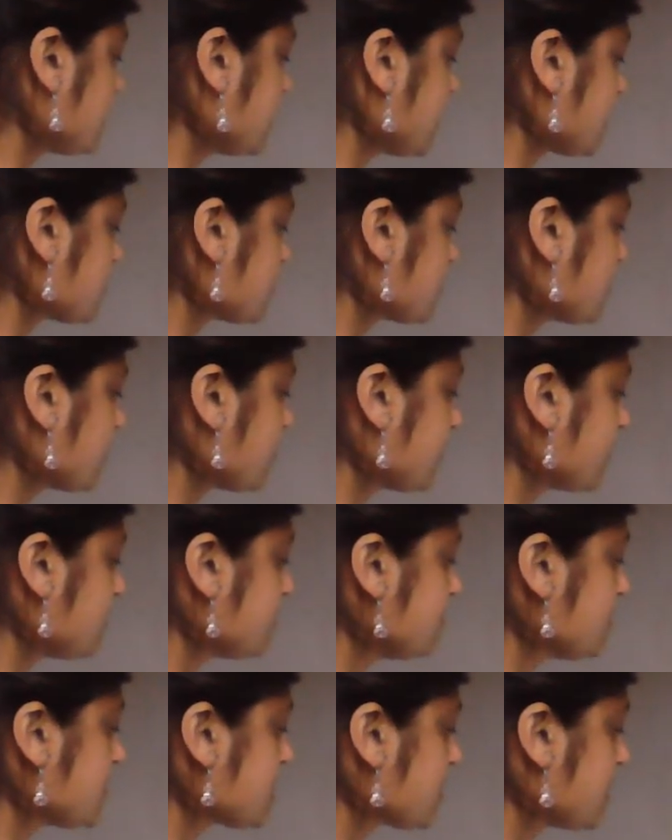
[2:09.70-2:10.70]

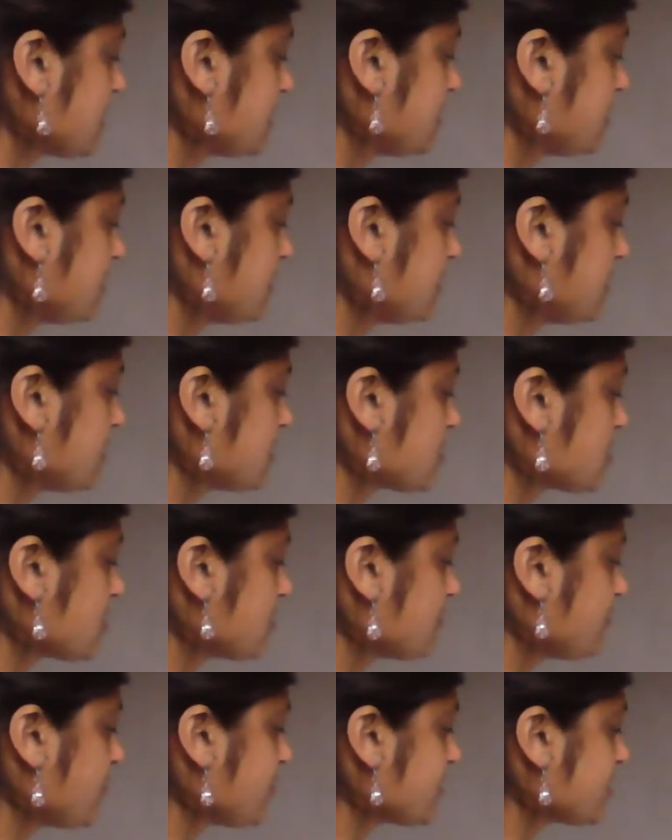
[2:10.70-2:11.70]
hectograms.
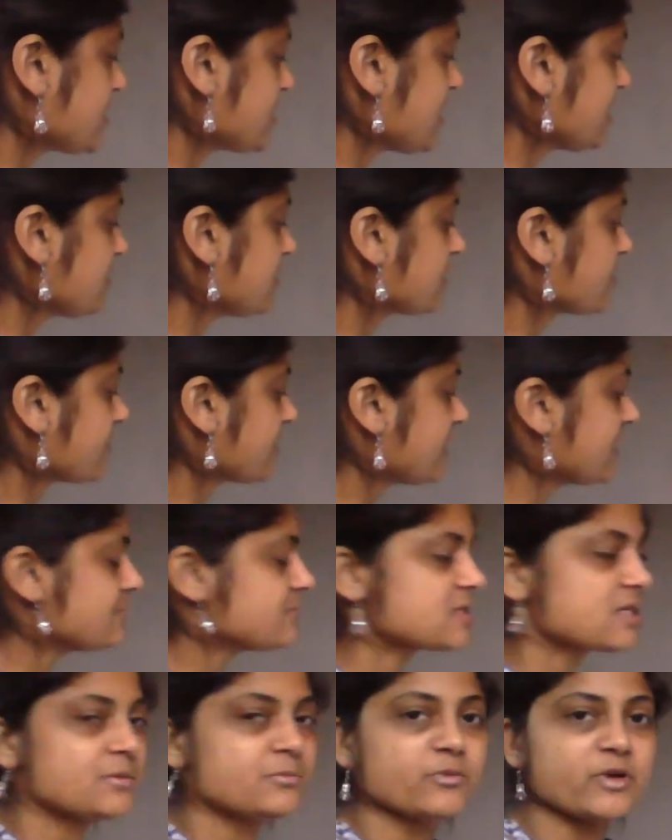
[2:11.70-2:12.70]
So for
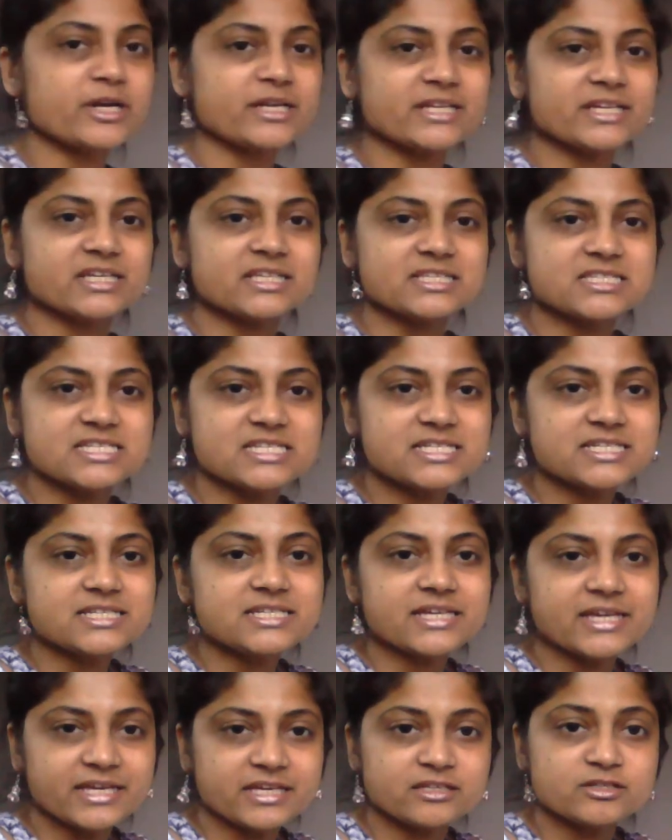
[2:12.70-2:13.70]
decagrams, I'm writing
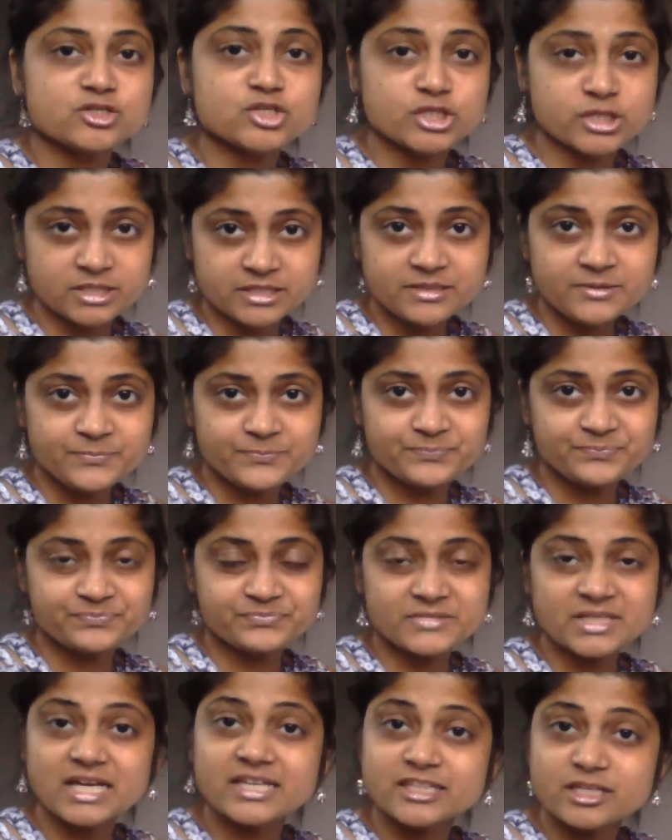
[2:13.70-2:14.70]
DAG,
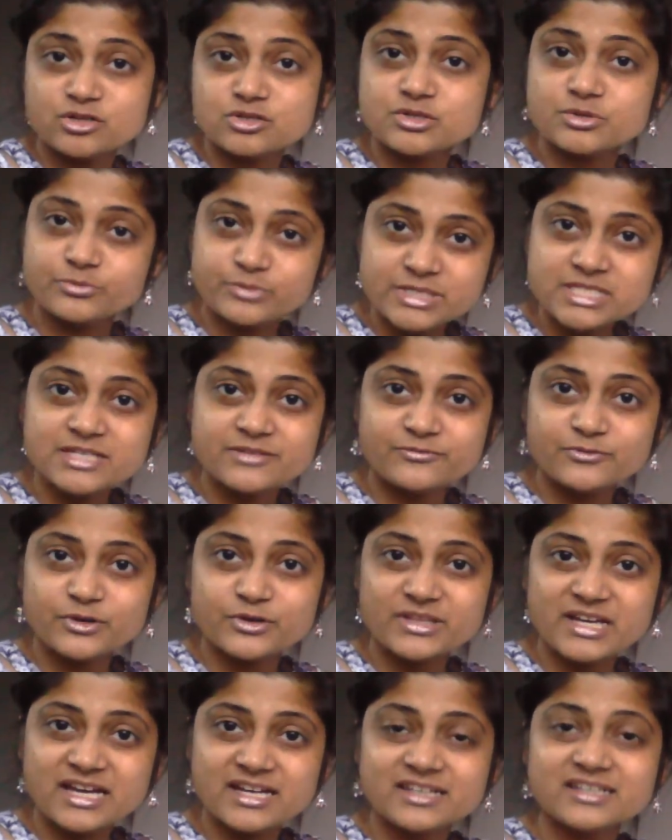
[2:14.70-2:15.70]
and there's a reason for
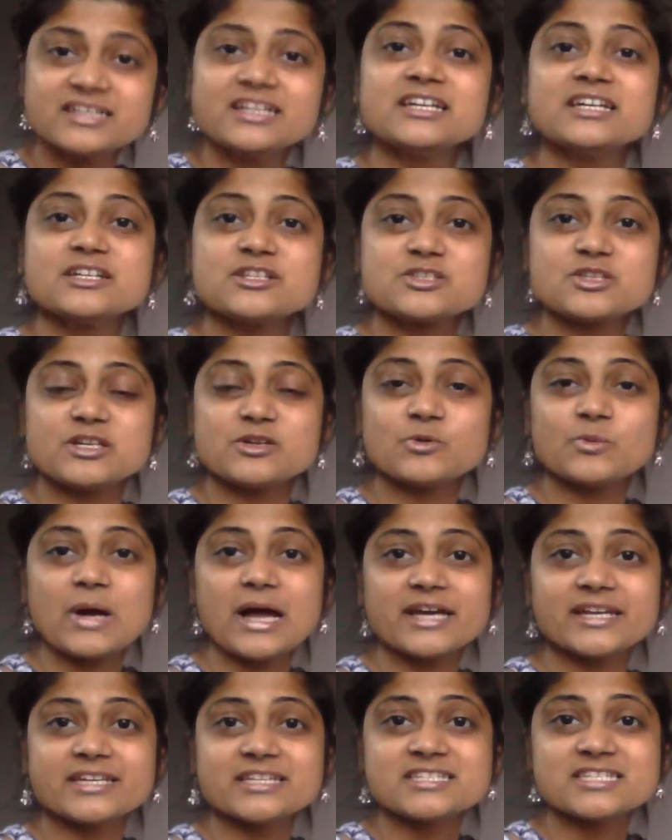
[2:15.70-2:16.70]
that. So
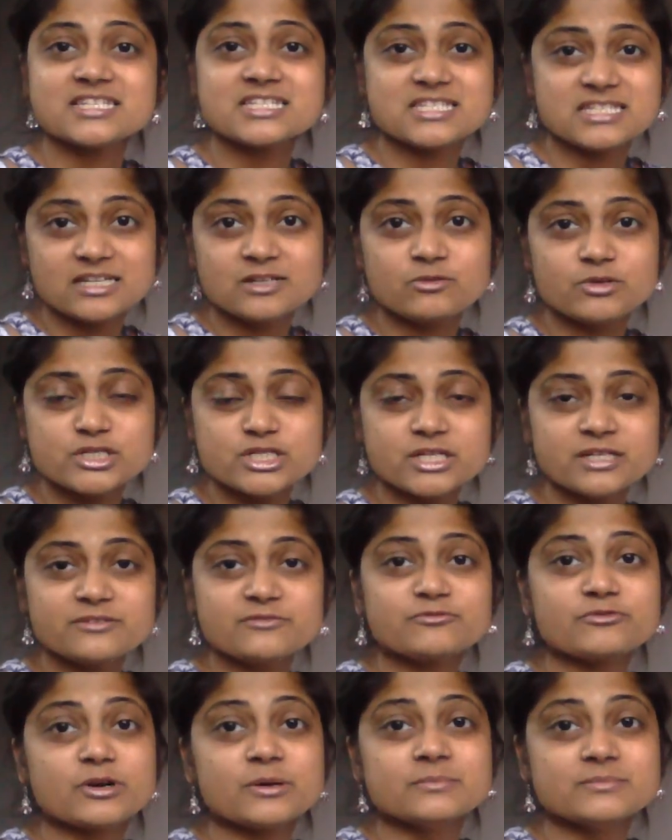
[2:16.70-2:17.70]
I can distinguish
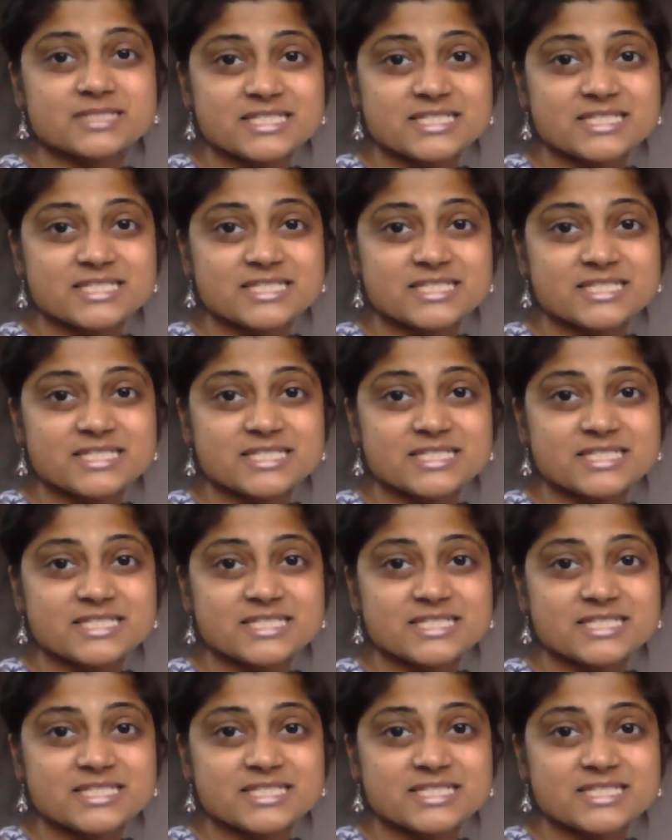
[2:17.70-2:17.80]
it from